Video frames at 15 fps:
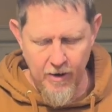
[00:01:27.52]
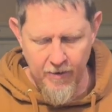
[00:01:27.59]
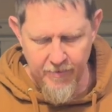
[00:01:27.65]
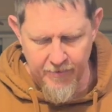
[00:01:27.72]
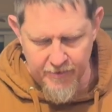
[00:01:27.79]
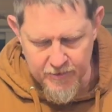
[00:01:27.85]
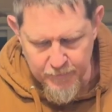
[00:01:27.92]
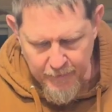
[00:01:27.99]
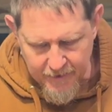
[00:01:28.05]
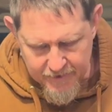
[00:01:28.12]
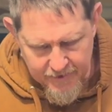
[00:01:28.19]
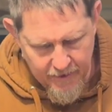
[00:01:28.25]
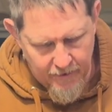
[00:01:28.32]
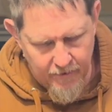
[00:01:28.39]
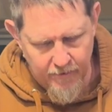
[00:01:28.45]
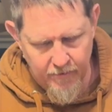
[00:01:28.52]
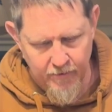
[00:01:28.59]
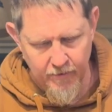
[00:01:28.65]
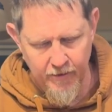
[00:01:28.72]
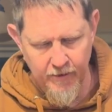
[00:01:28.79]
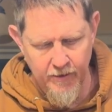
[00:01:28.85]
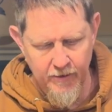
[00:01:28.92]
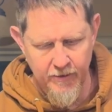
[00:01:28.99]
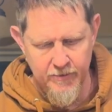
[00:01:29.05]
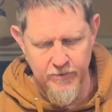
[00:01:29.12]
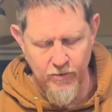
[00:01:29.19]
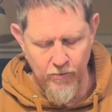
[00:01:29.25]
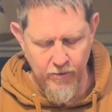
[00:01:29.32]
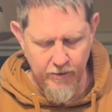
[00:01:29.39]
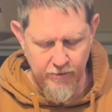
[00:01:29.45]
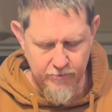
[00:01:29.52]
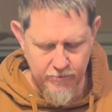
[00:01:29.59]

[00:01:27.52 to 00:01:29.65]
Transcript: This piece here is going